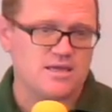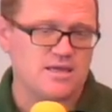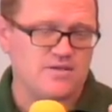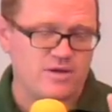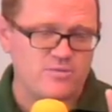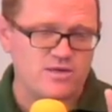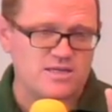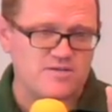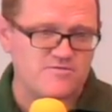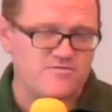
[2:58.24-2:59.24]
if I'm looking
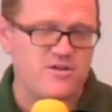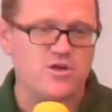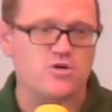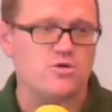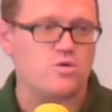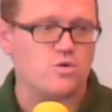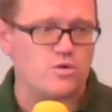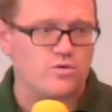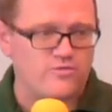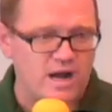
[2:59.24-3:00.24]
at fear or
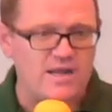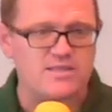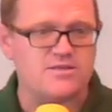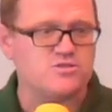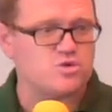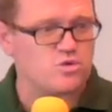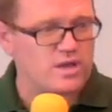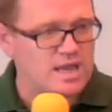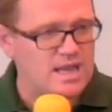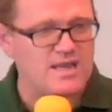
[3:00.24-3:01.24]
violence or
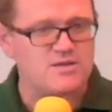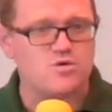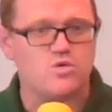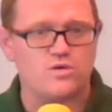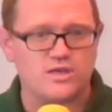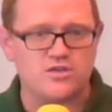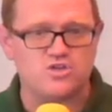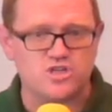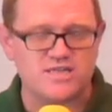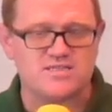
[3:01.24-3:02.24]
hate or
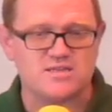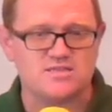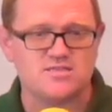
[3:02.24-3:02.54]
injustice,